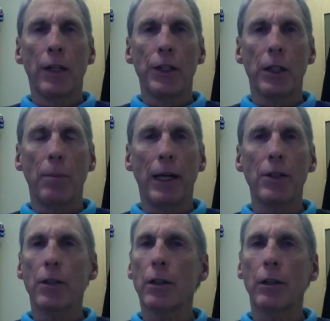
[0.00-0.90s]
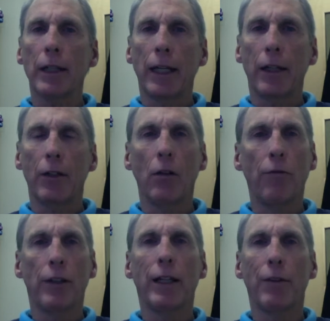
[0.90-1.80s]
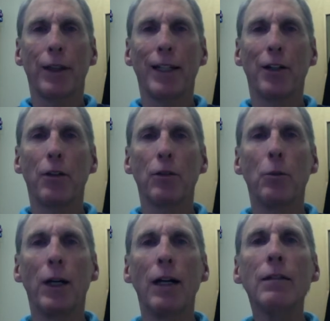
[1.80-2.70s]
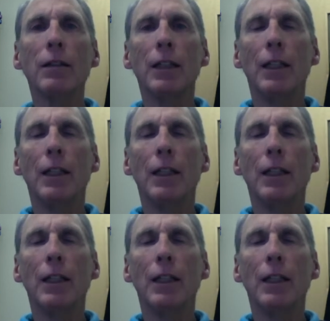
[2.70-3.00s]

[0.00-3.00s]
semester, and hopefully everything goes well.